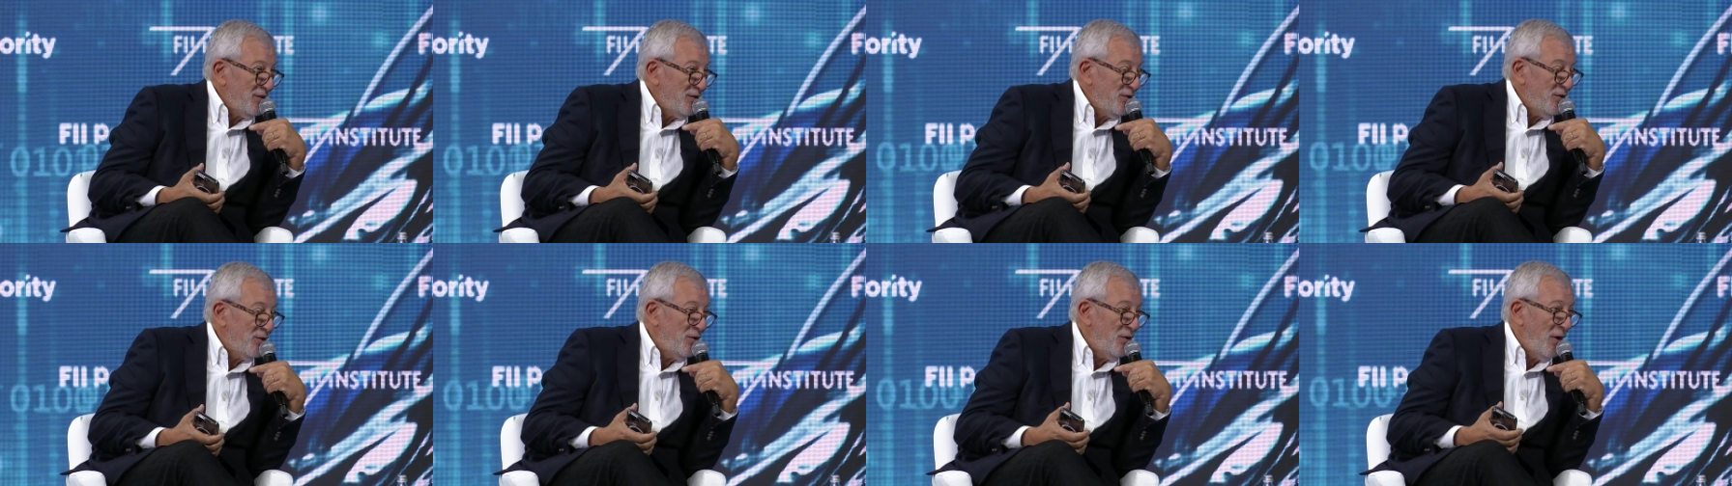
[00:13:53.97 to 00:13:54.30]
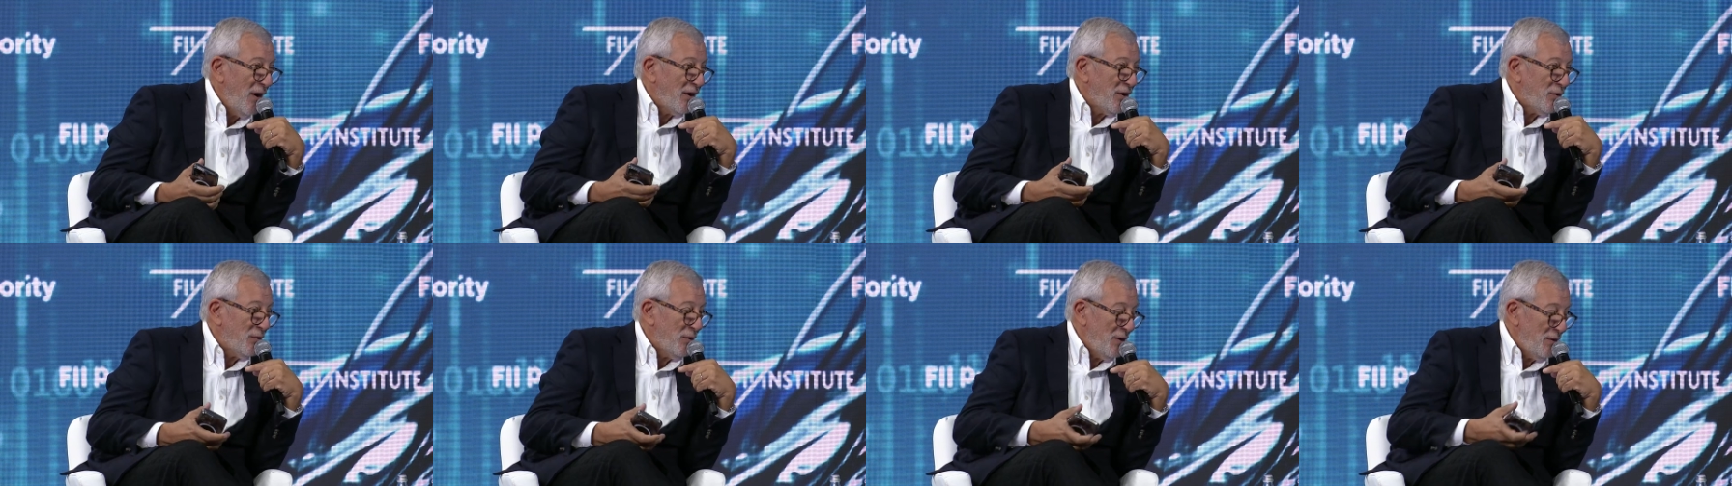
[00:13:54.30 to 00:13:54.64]
Do you
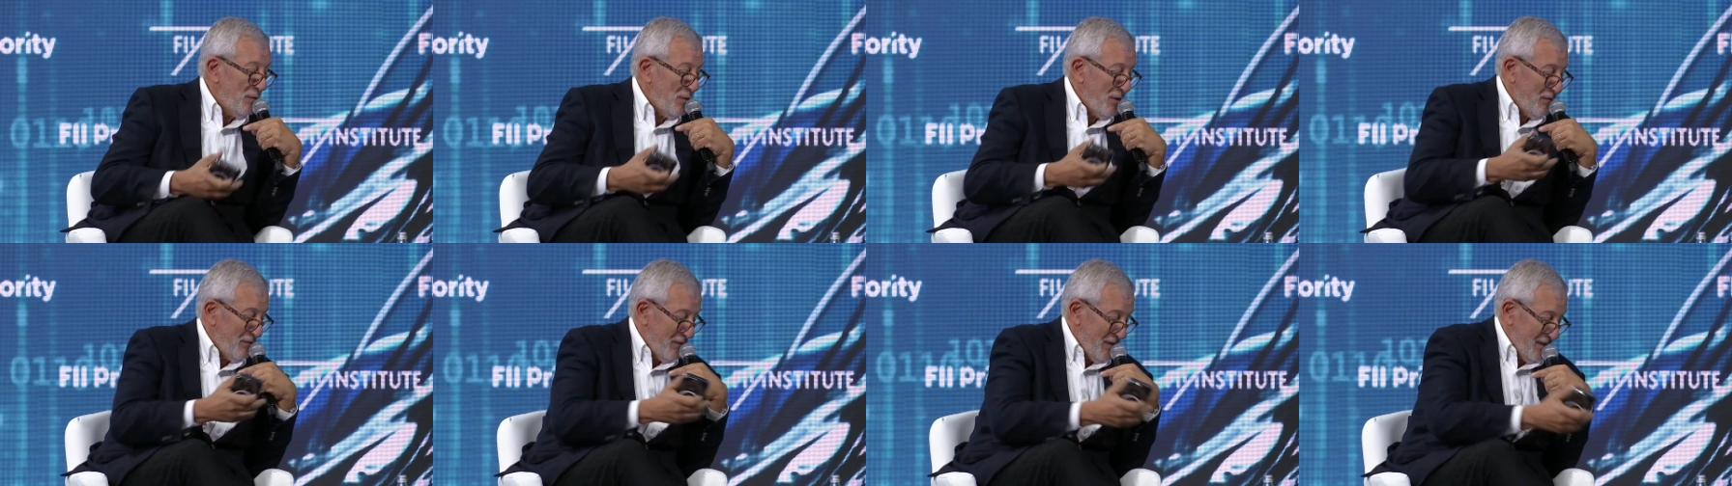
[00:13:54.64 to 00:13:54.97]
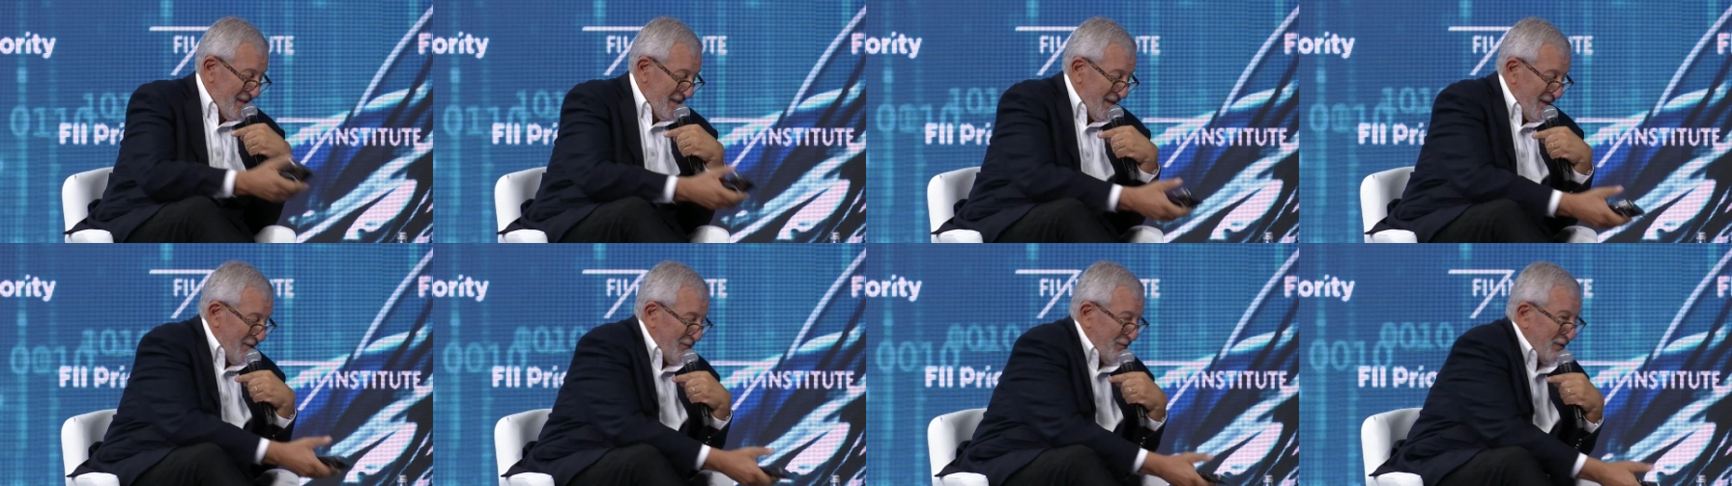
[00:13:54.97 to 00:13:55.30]
agree with
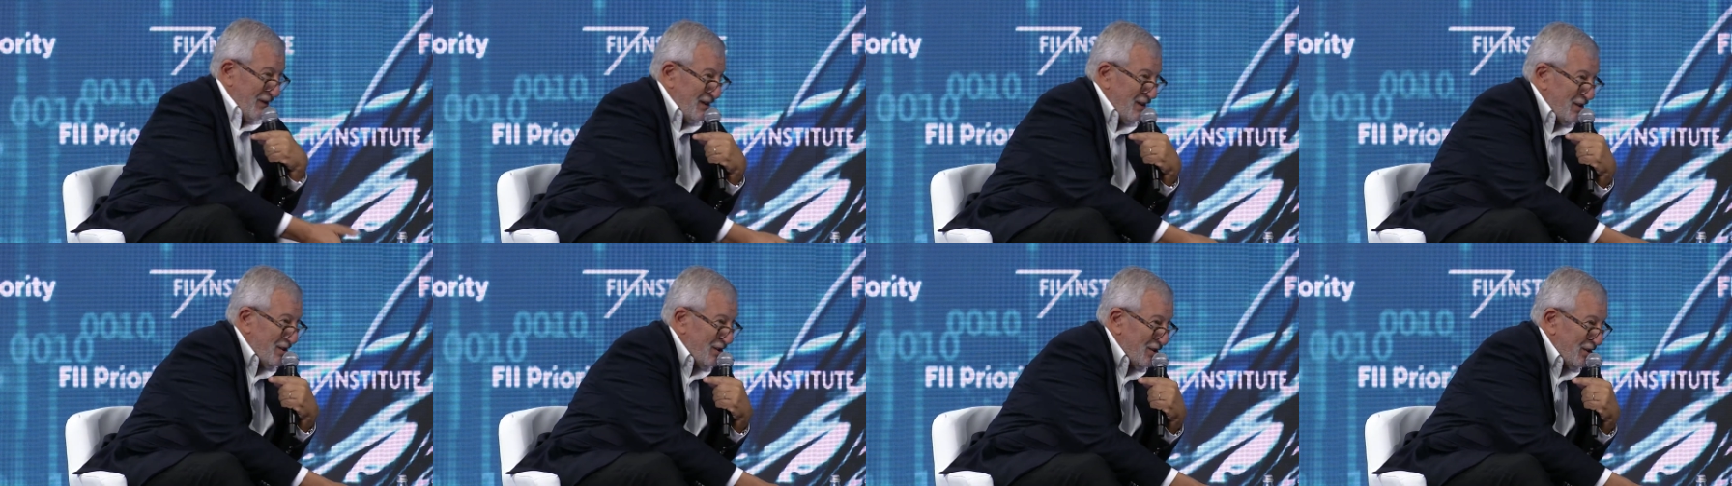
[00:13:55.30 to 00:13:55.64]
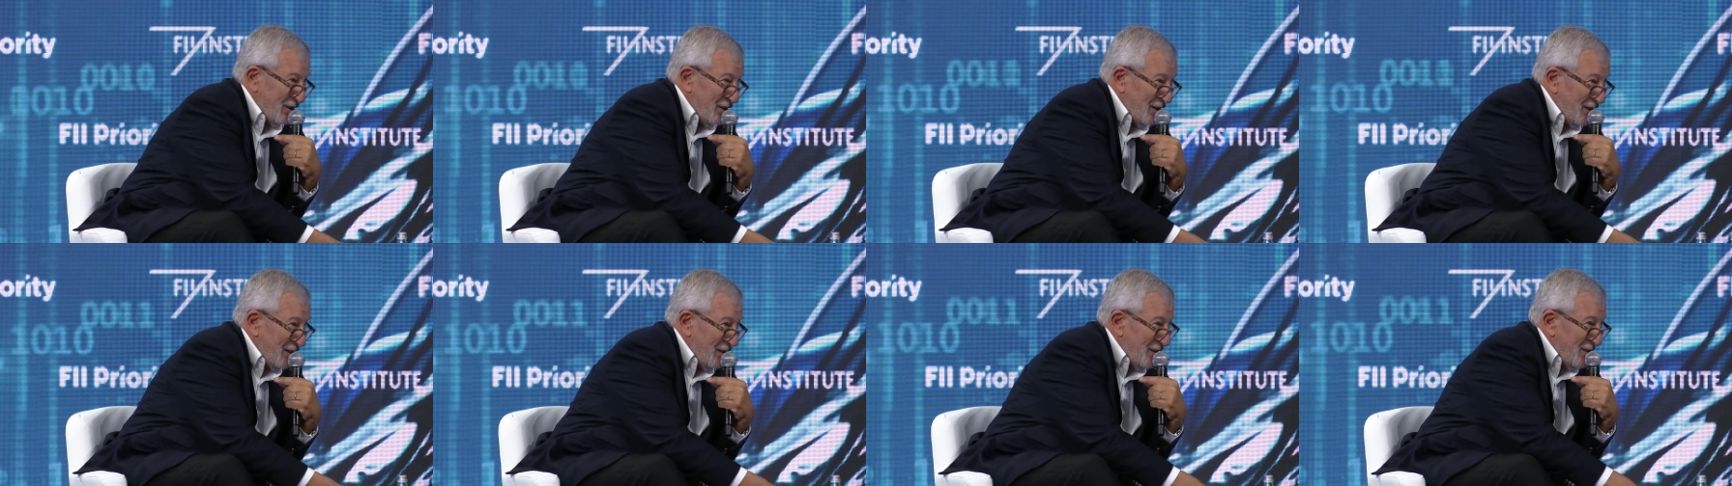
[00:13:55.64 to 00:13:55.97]
his
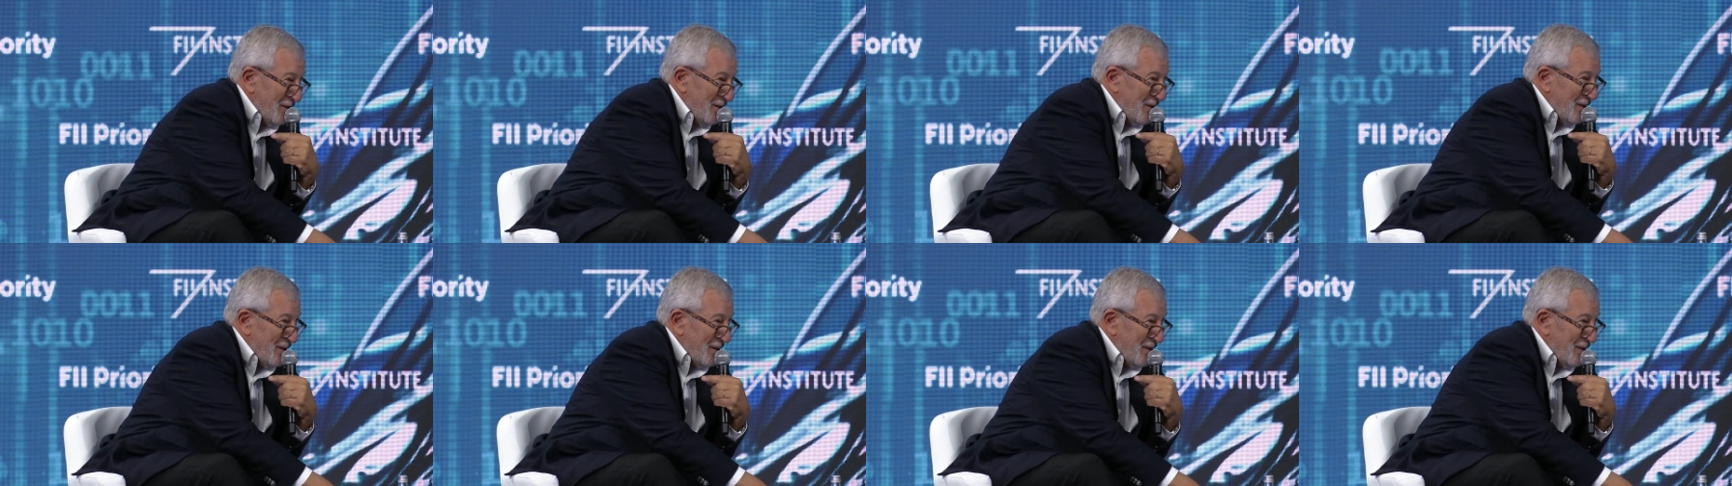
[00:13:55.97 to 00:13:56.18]
definition